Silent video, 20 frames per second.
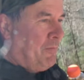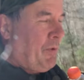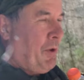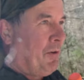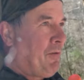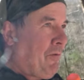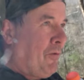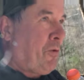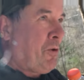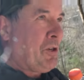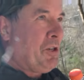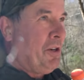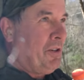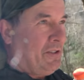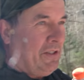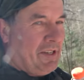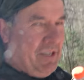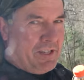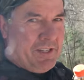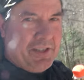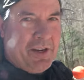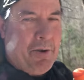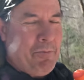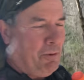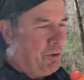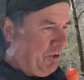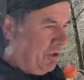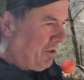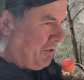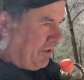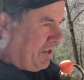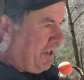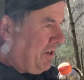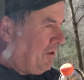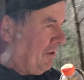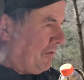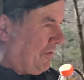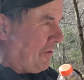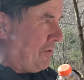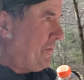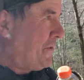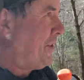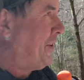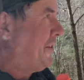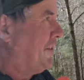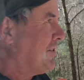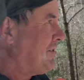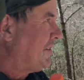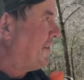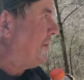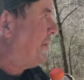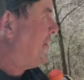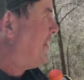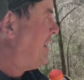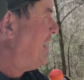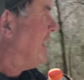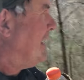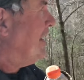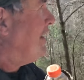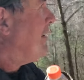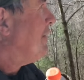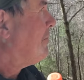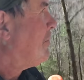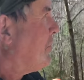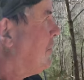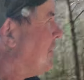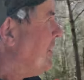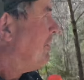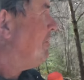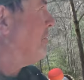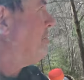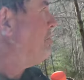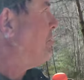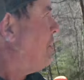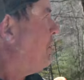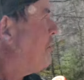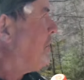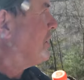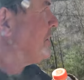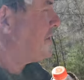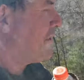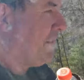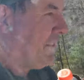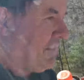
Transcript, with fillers: unfortunately is up a little hill from here. So we have a bonus